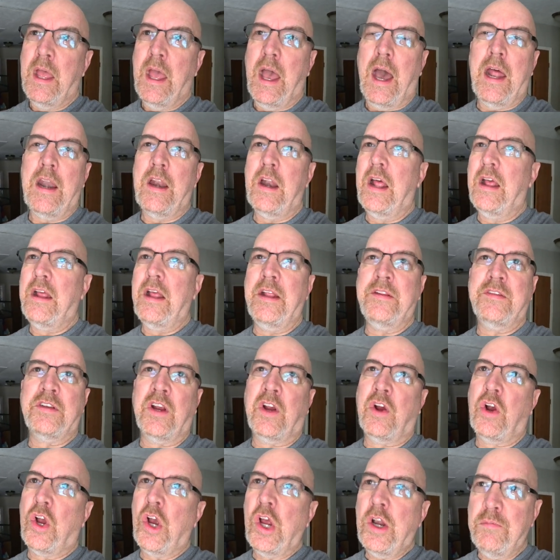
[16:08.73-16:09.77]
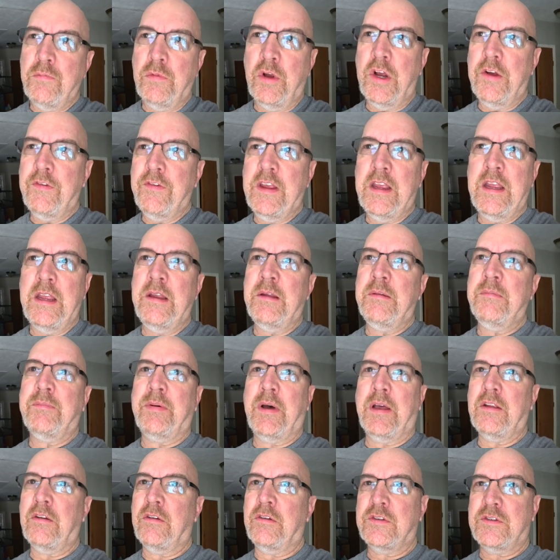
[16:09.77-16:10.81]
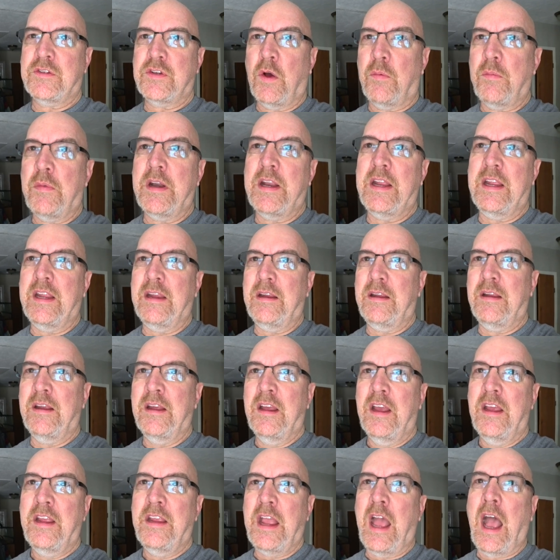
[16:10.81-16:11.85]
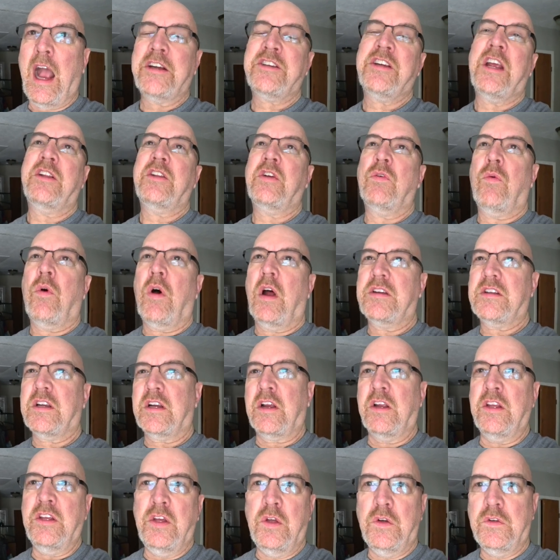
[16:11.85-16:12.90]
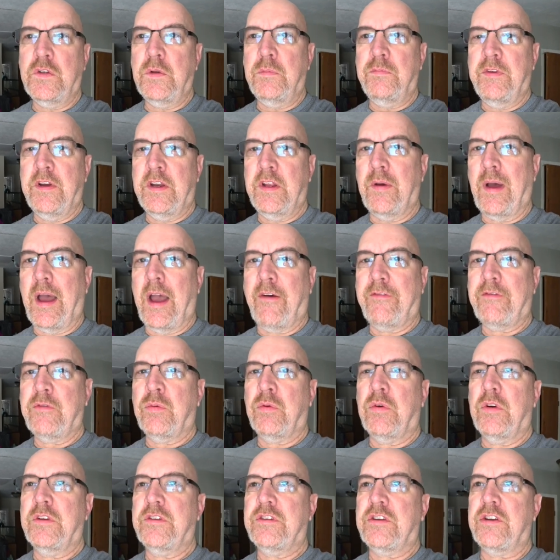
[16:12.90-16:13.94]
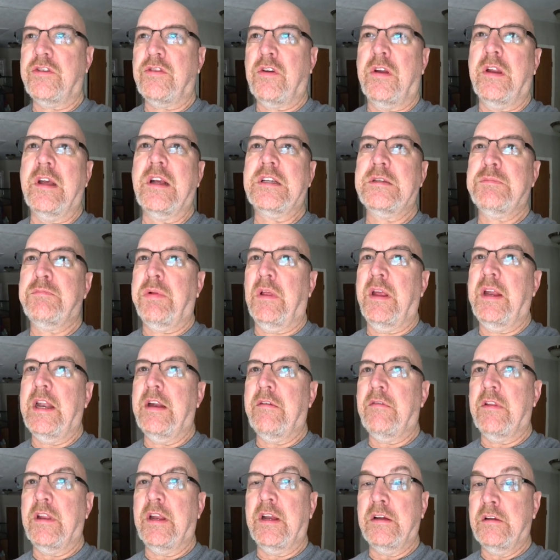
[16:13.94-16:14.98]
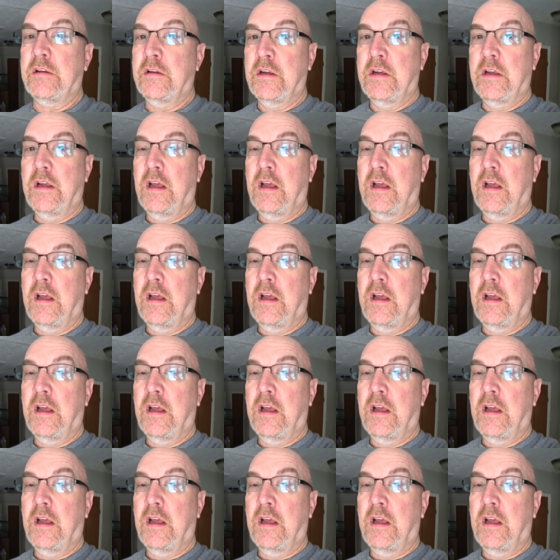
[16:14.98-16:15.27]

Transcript: It's a good movie, but there's so many, you actually have to watch like a YouTube video afterwards just trying to explain everything,